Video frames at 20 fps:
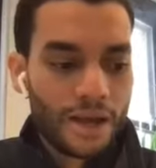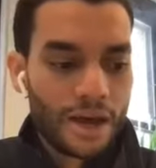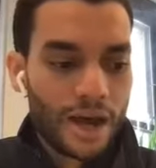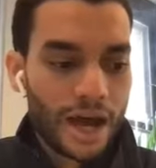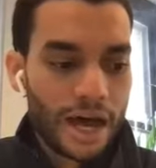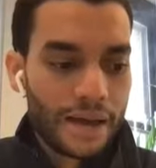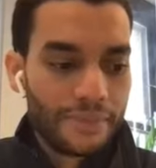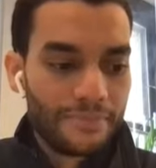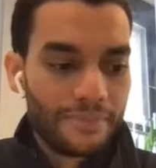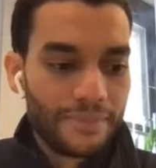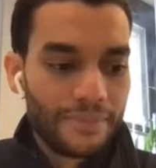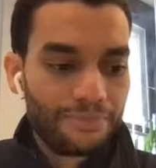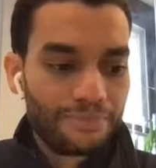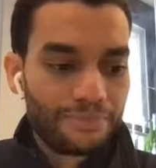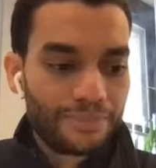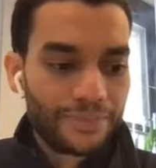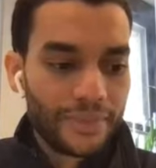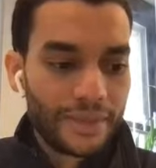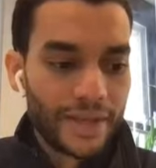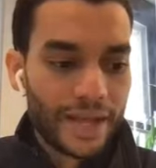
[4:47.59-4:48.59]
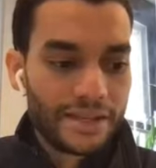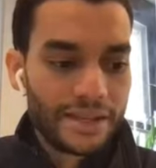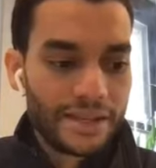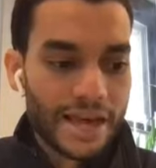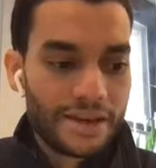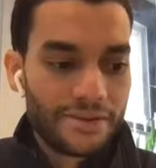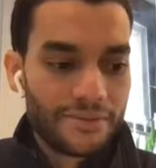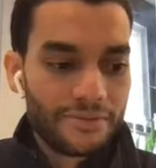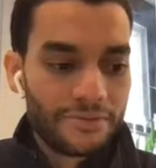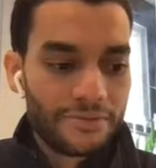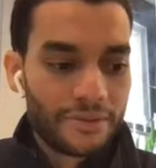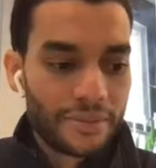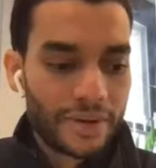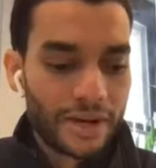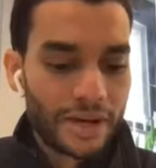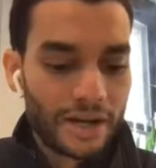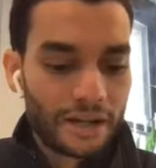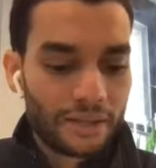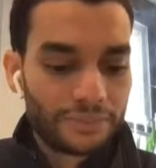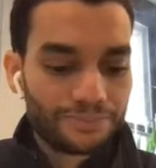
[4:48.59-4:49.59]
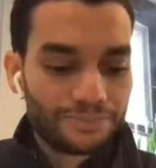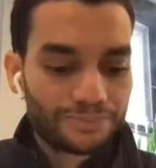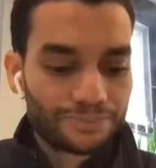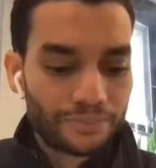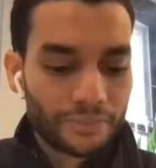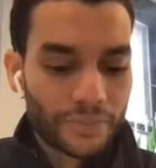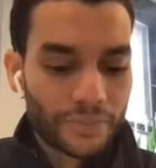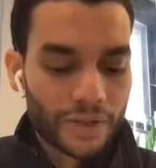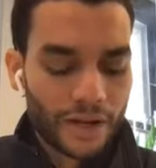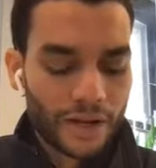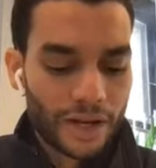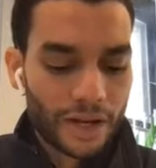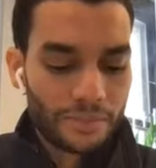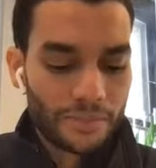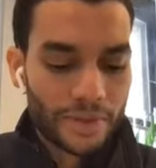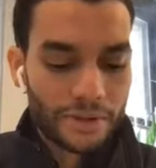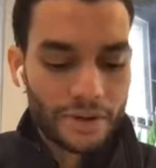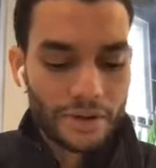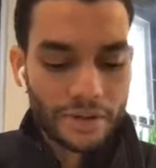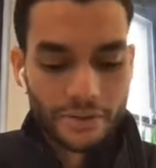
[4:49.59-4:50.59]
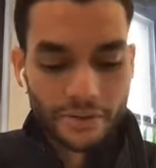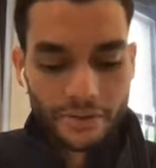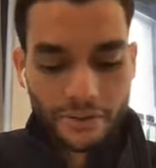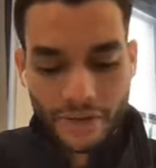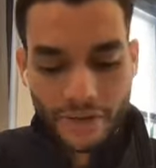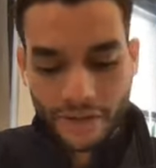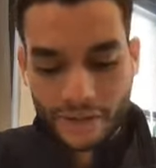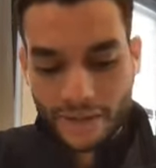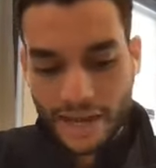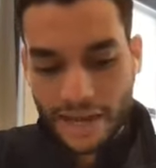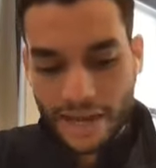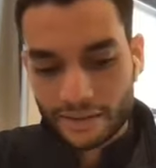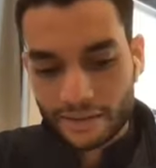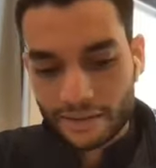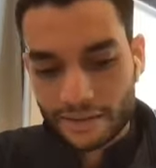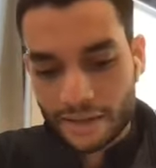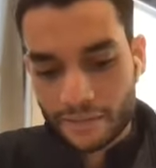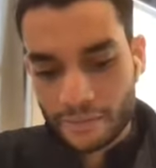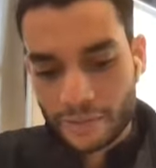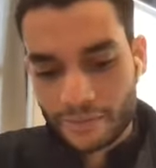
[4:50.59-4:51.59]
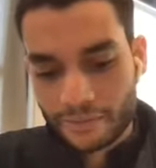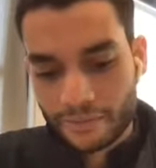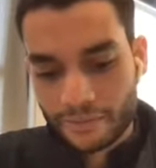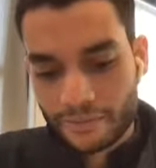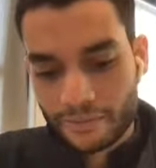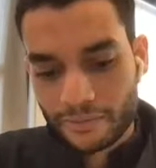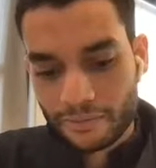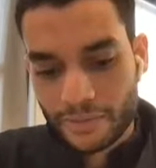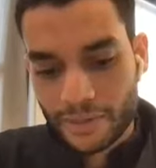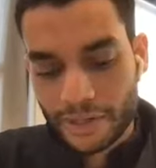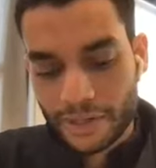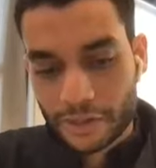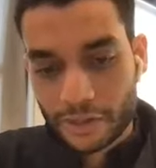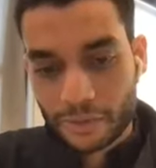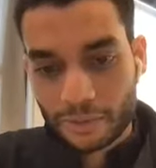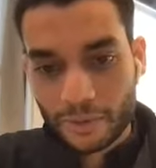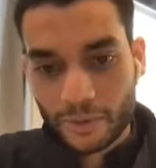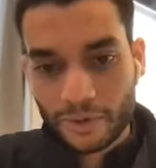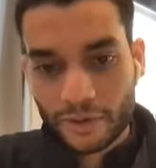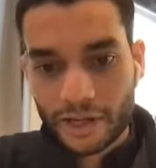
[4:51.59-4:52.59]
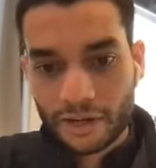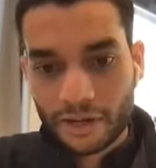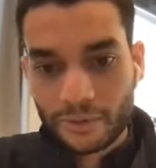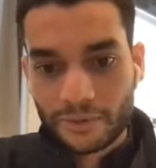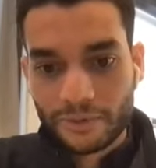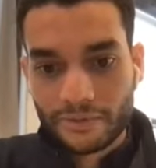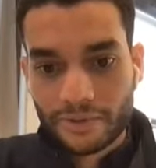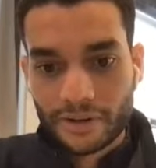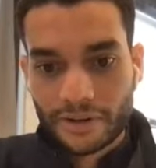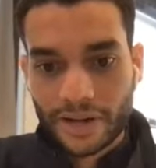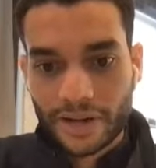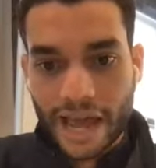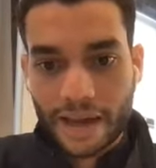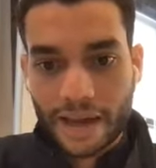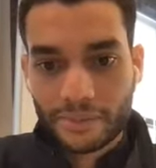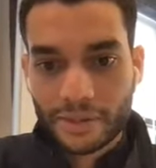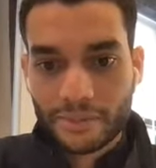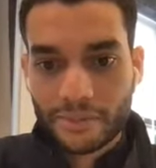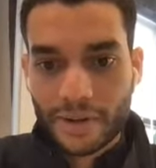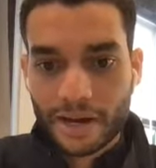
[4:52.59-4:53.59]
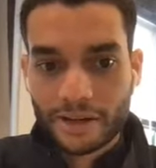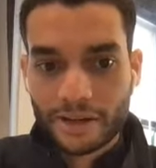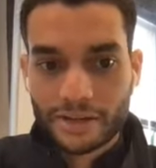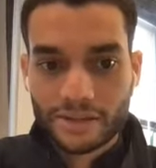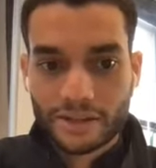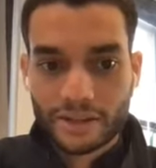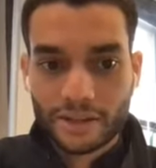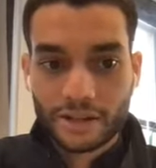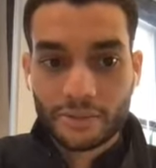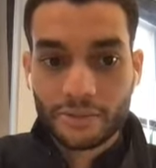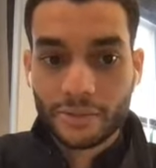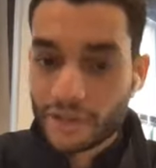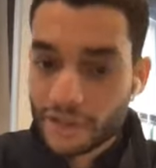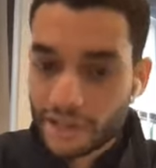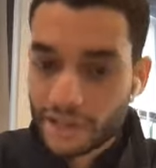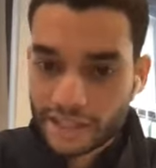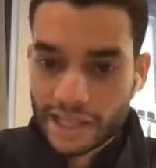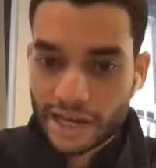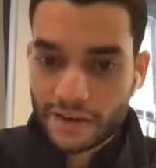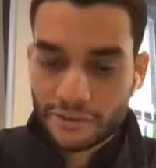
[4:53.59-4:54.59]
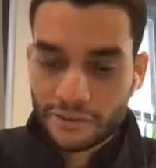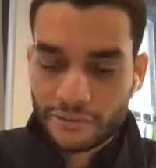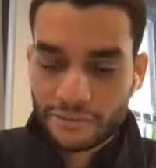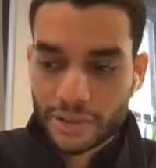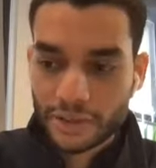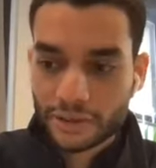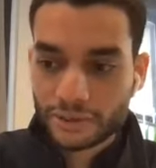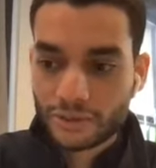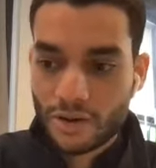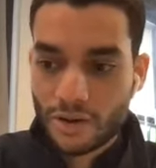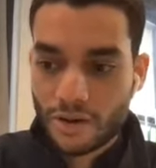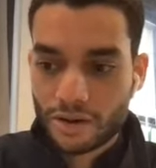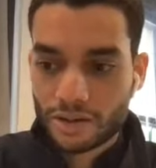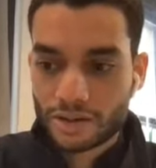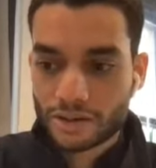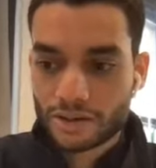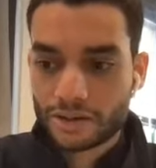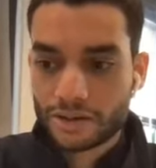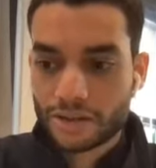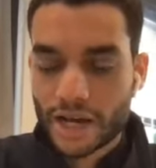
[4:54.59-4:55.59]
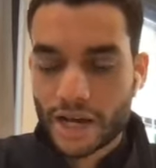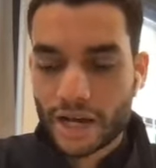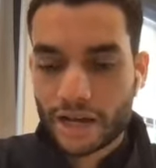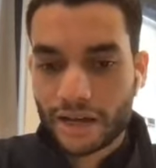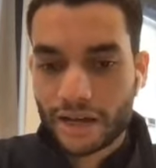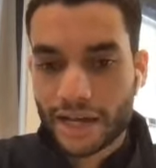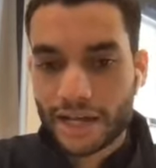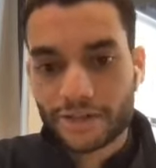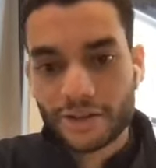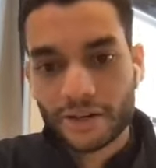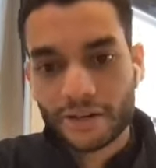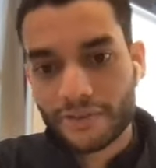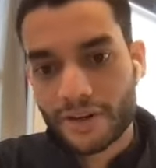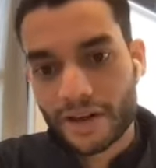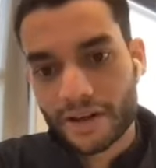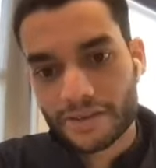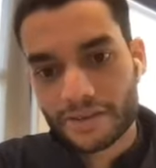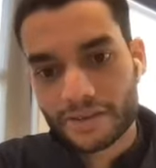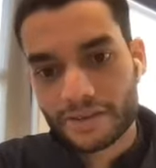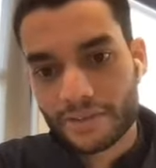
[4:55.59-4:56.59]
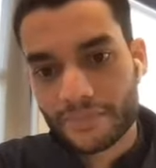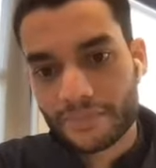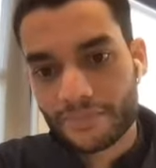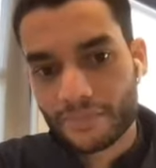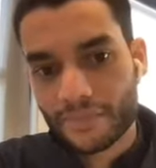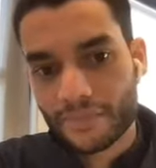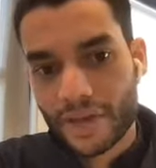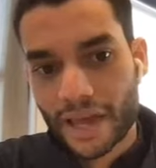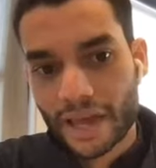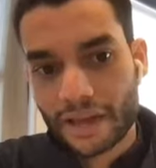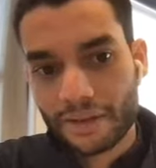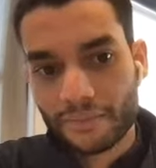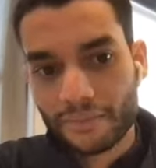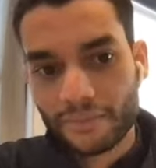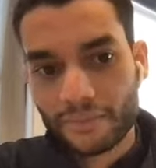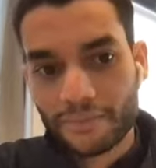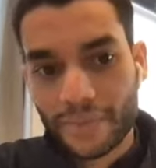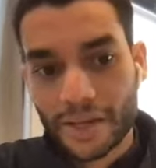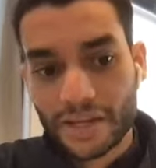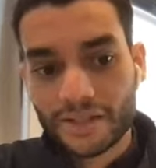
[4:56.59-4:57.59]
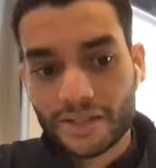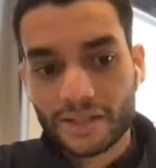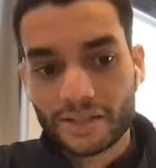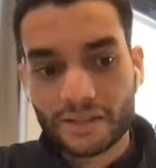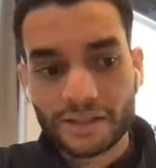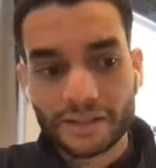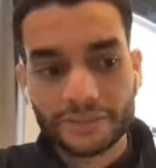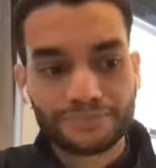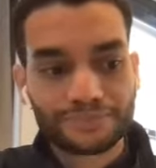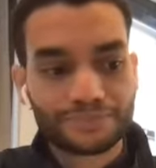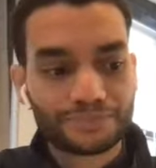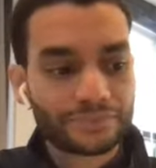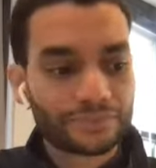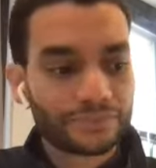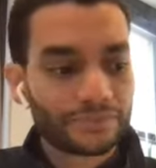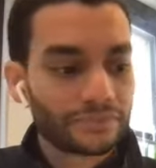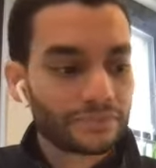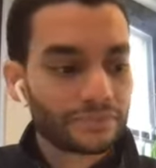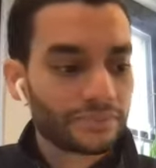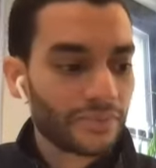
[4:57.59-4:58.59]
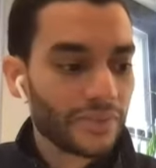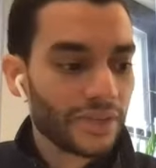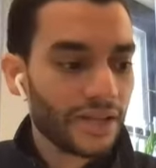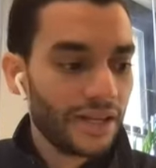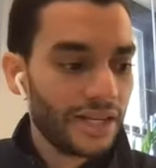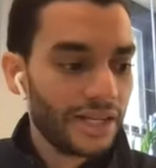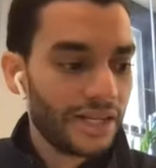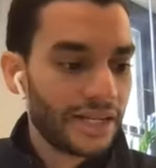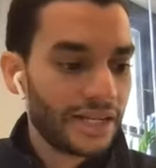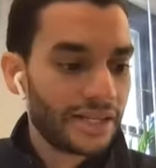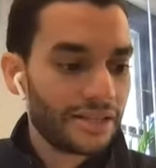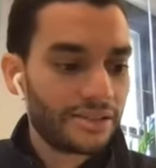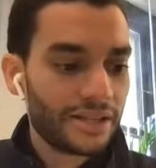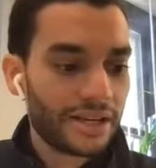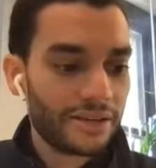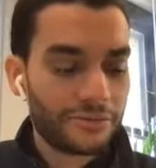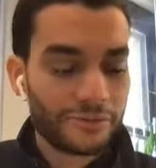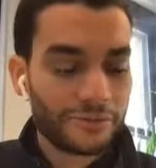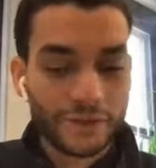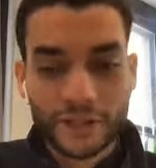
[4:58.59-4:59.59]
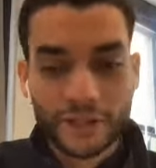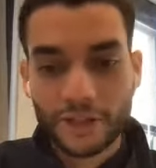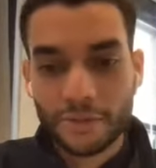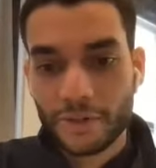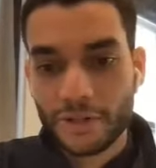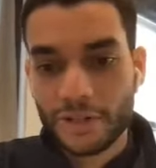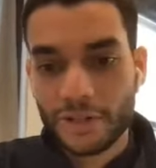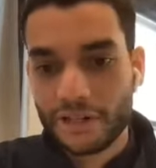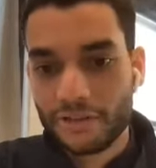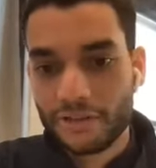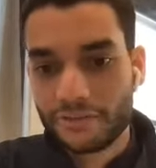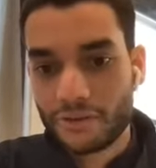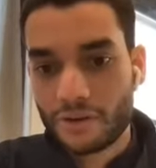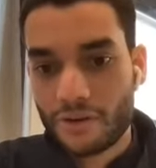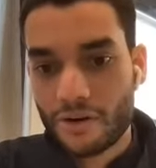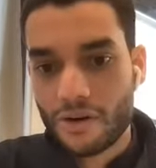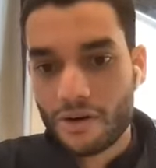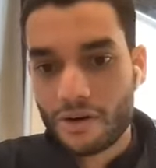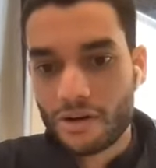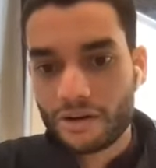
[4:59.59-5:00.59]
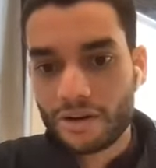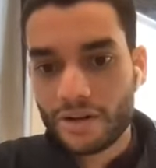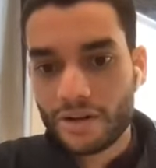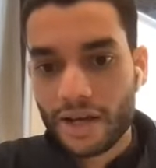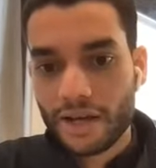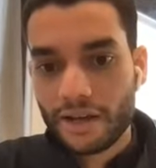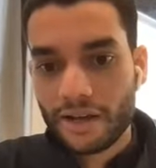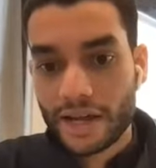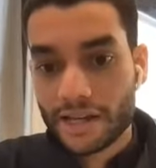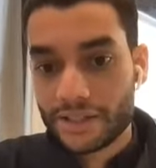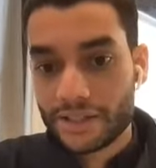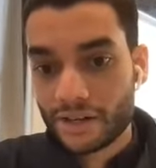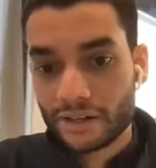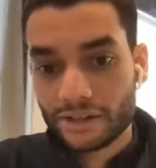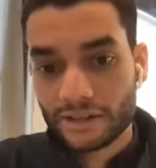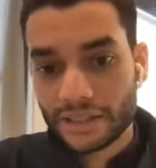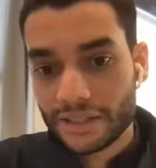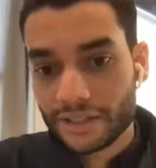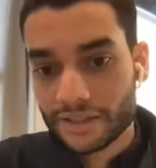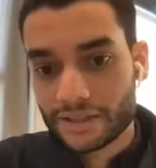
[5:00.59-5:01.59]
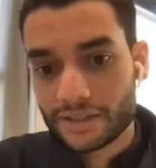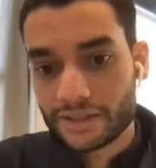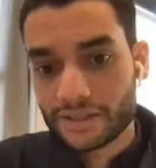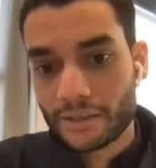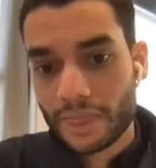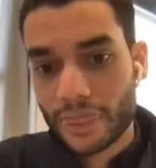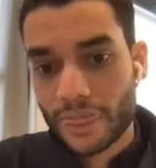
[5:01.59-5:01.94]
And then from another thing that we've been exploring and we're very happy about is a community that we've built called HR Advisory. And basically, it is a free community for all HR leaders,